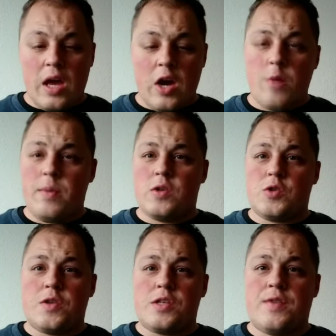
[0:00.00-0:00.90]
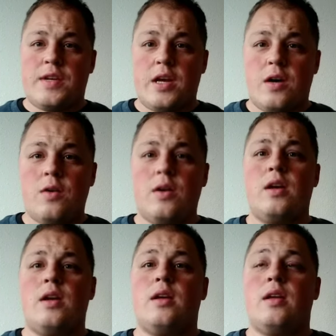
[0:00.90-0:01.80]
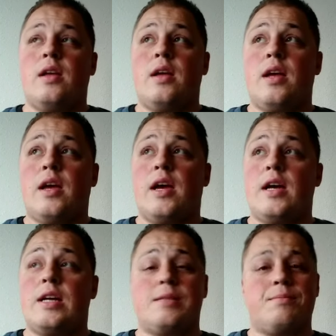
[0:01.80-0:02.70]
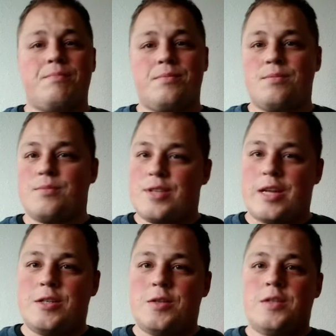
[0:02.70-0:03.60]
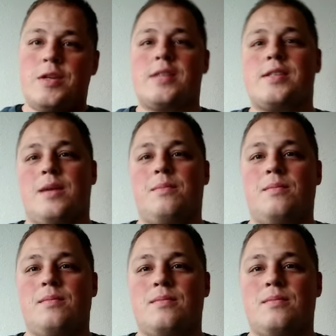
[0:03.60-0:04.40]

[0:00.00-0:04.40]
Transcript: I hope you enjoyed this video, and stay tuned till next time.